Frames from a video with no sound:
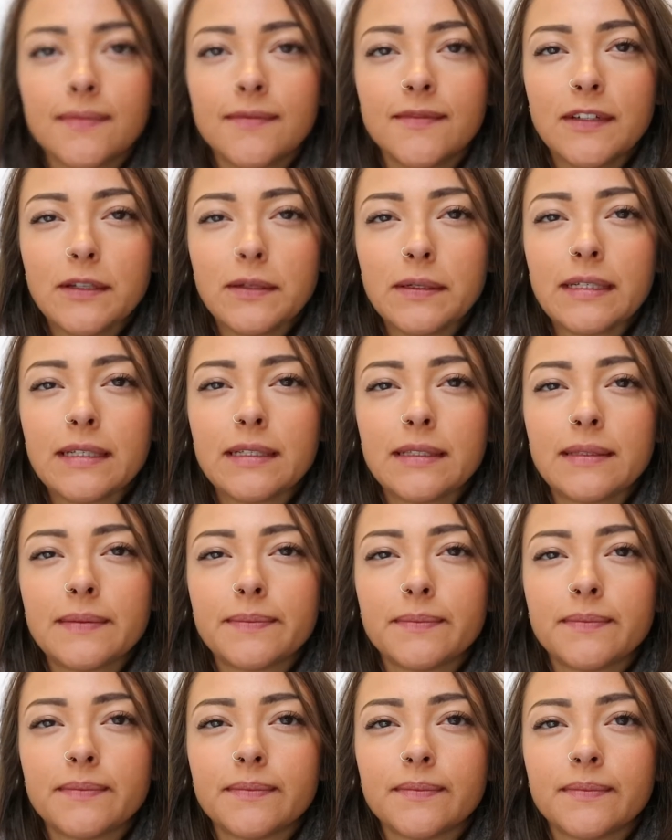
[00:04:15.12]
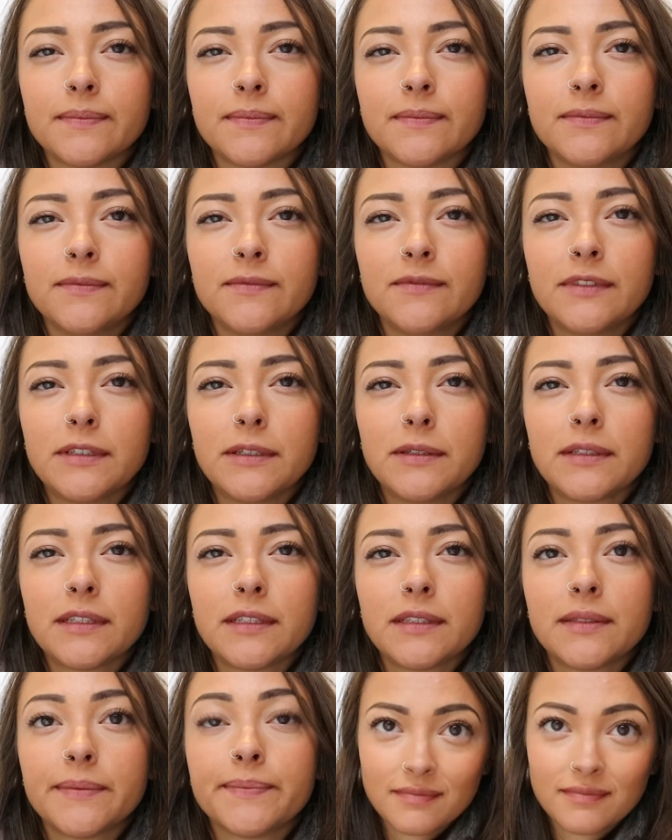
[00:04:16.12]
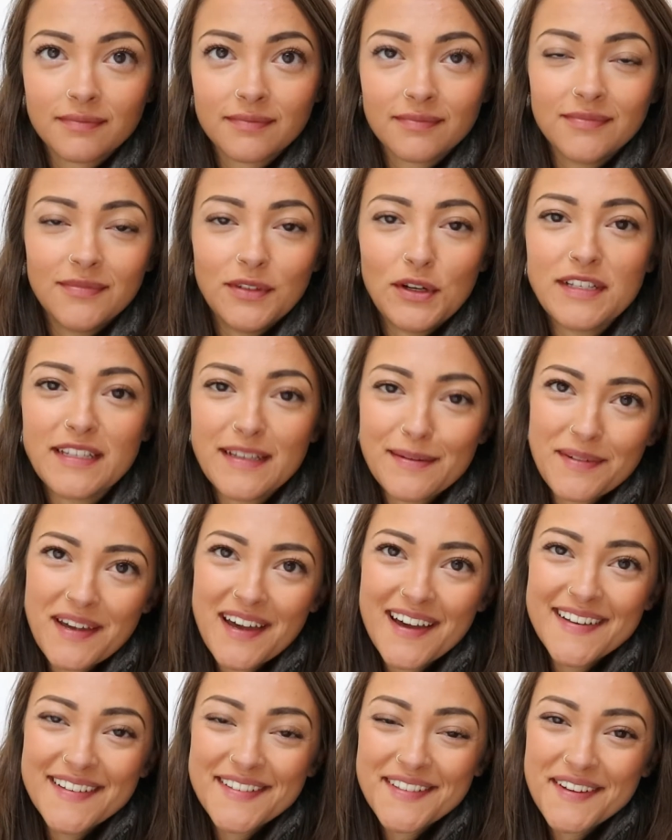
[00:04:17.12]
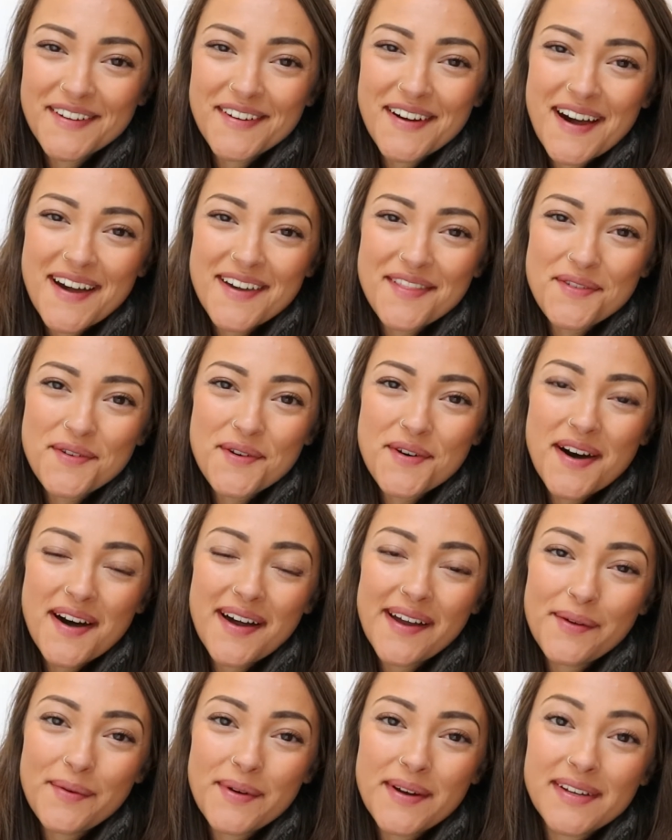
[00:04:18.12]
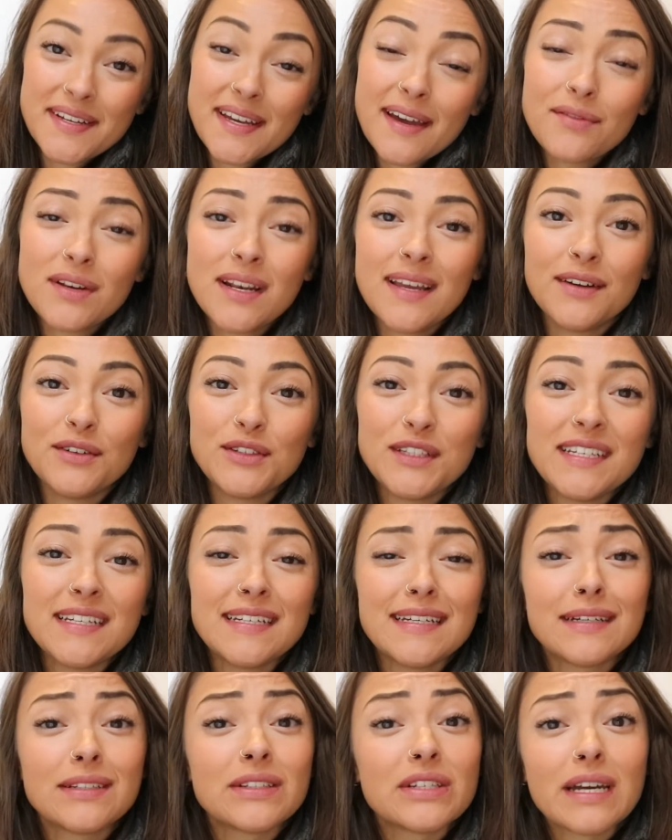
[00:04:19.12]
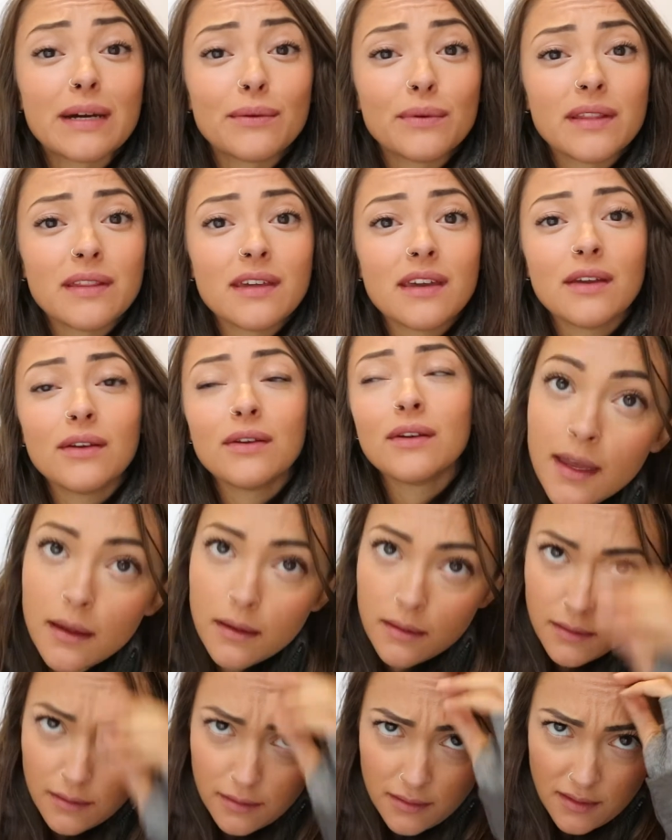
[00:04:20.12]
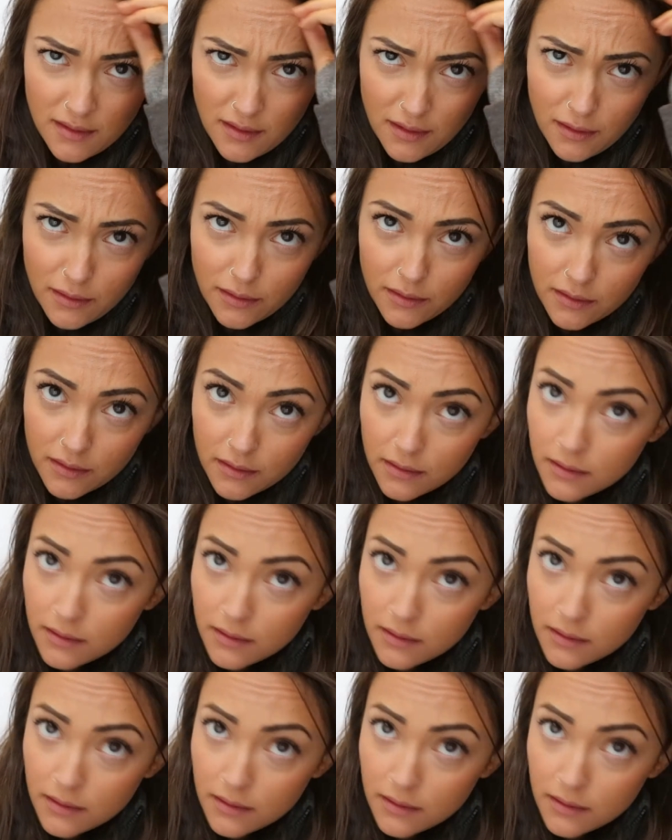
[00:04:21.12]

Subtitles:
Focus. Focus. What's up guys? So I thought I would have a little sit down chat with you. Ew.